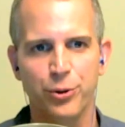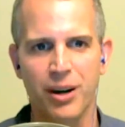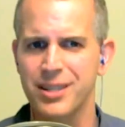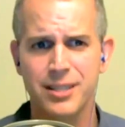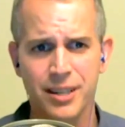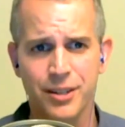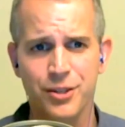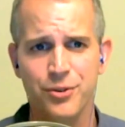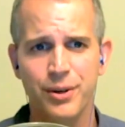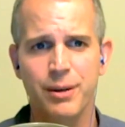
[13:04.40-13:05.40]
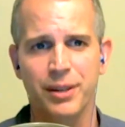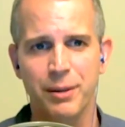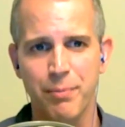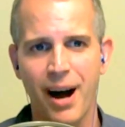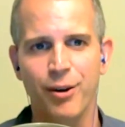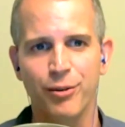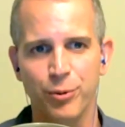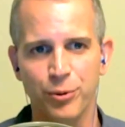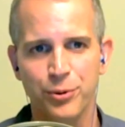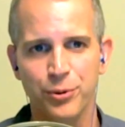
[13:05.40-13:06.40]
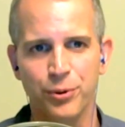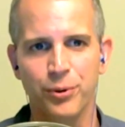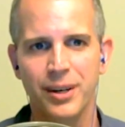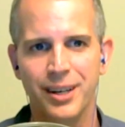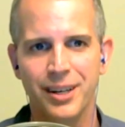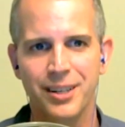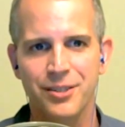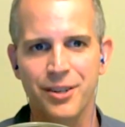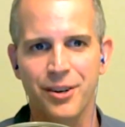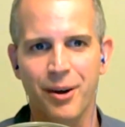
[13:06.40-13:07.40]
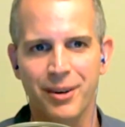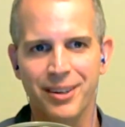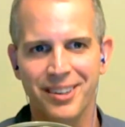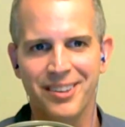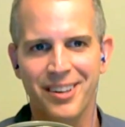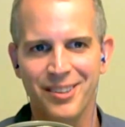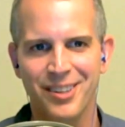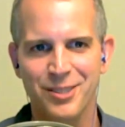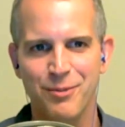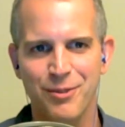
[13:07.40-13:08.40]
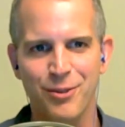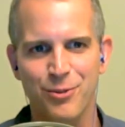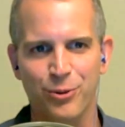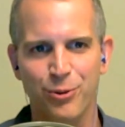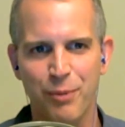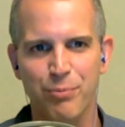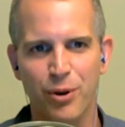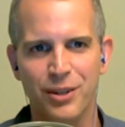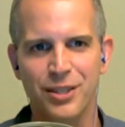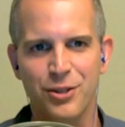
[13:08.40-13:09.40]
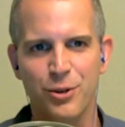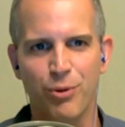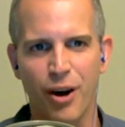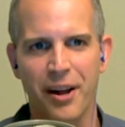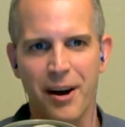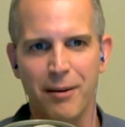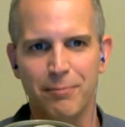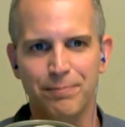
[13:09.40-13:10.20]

and it's an extremely powerful tool. So, I mean, those are great points that you brought up.